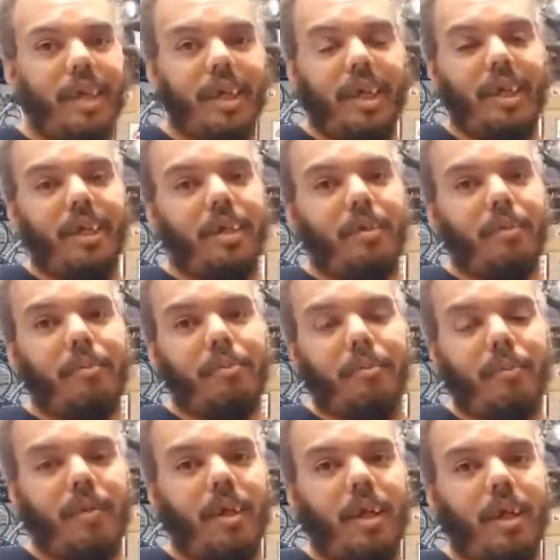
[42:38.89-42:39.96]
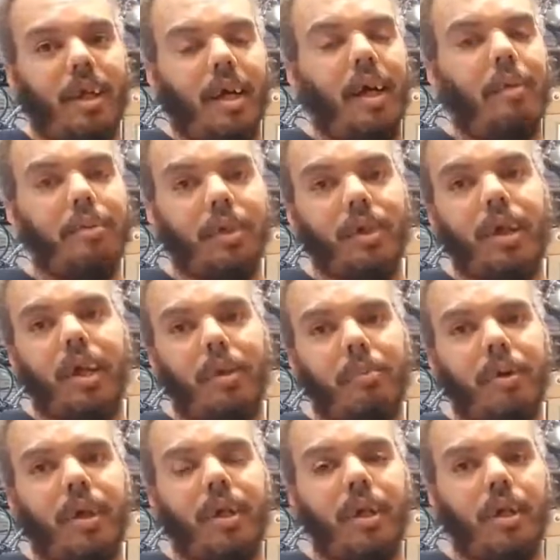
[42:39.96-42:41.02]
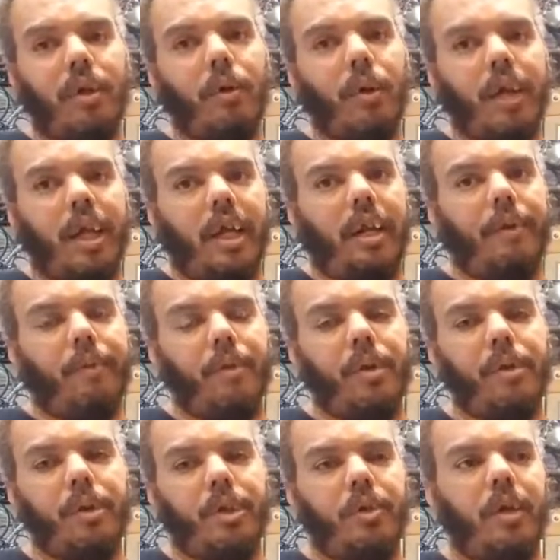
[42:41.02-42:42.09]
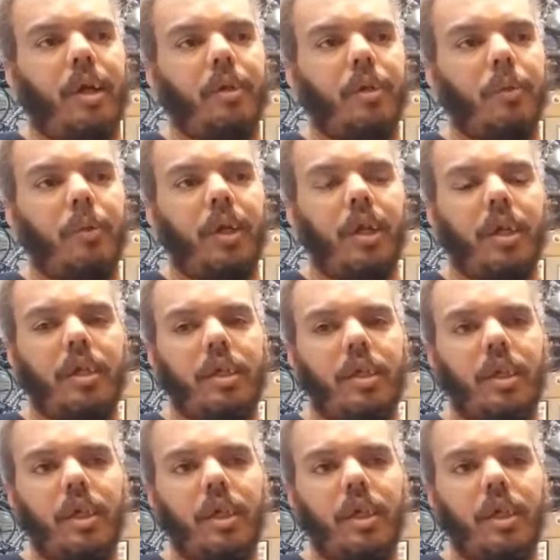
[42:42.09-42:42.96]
getting pretty good organic views throughout the weeks.